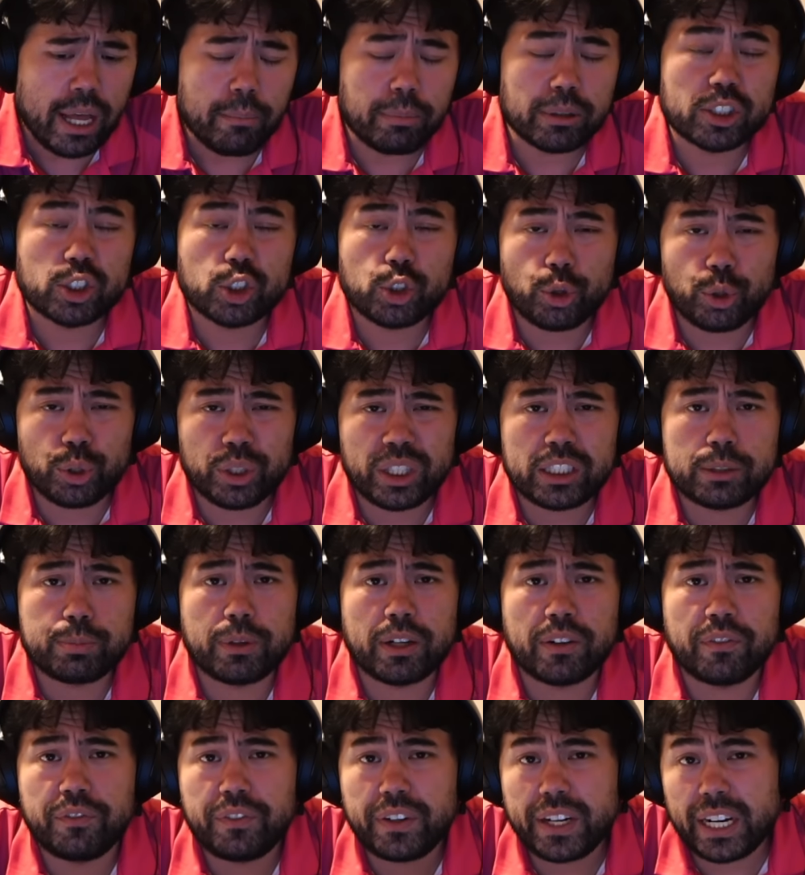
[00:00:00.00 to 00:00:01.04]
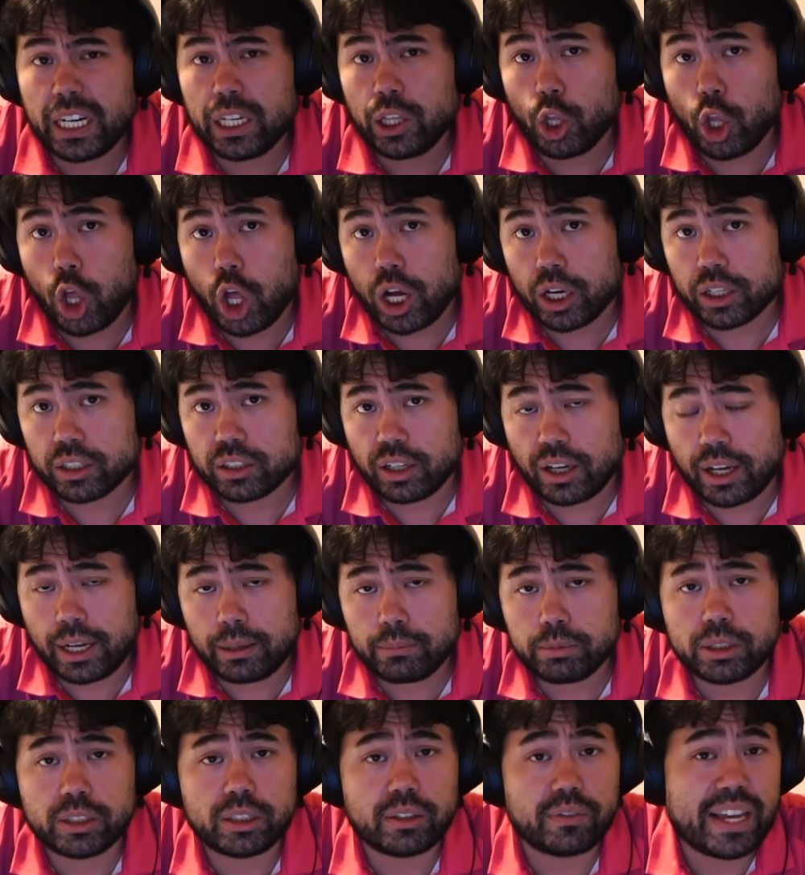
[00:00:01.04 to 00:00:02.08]
but certainly it's been a very long
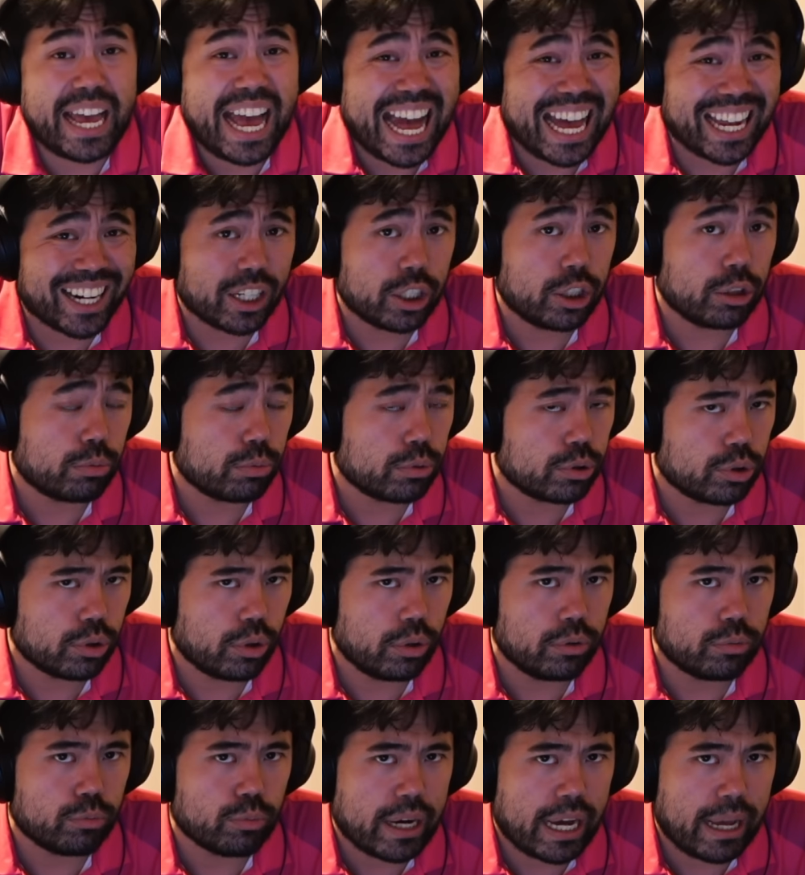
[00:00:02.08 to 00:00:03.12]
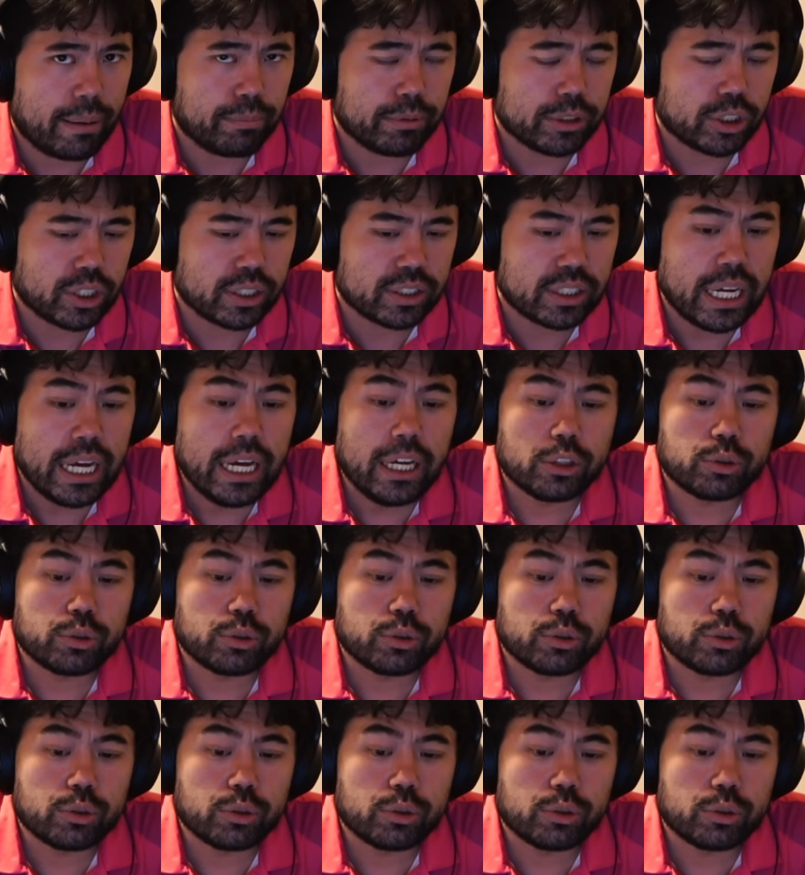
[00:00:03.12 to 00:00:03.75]
time since I've had a good result in rapid chess,